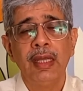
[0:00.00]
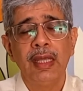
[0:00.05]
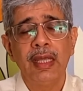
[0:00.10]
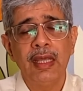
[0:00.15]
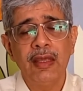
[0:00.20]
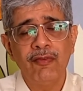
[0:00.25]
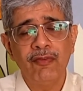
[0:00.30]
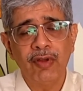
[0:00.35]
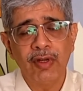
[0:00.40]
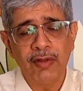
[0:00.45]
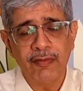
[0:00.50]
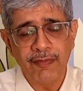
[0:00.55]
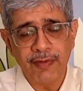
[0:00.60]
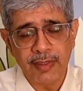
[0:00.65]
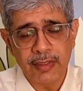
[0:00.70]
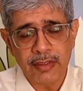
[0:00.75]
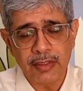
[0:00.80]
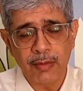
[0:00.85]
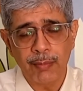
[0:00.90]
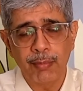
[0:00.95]
Even if
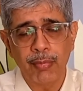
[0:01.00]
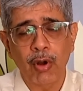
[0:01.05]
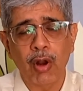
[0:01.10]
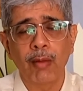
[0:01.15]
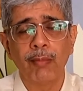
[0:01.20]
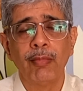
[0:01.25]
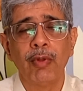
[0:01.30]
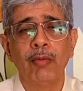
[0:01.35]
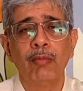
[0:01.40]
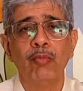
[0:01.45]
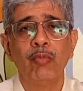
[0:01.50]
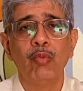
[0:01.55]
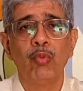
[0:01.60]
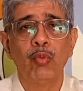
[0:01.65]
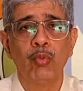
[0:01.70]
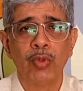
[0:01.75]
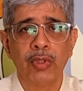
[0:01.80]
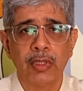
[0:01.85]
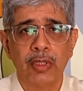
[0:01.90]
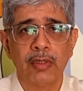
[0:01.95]
it is a problem
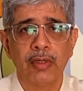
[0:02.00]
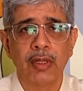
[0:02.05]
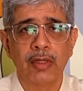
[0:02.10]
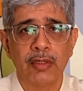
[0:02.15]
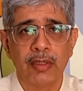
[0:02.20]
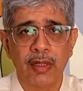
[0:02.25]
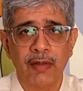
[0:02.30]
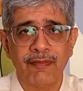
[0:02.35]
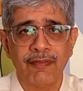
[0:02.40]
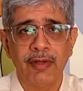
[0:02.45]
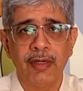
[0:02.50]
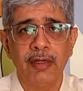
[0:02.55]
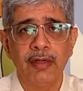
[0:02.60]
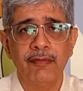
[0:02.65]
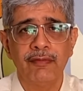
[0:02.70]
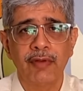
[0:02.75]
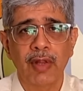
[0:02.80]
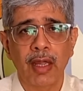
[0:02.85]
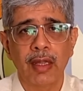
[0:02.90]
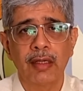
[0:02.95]
with a
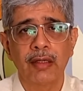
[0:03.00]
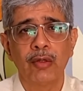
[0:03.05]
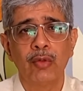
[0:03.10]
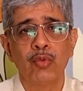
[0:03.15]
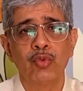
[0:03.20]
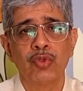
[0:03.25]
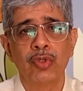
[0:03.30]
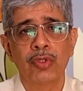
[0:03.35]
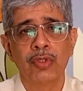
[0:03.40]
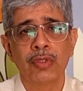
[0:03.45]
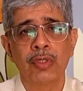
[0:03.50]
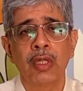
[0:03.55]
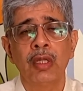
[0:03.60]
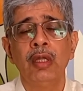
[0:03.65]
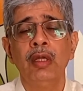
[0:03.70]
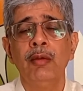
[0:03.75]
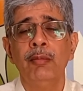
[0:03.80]
definitive diagnosis,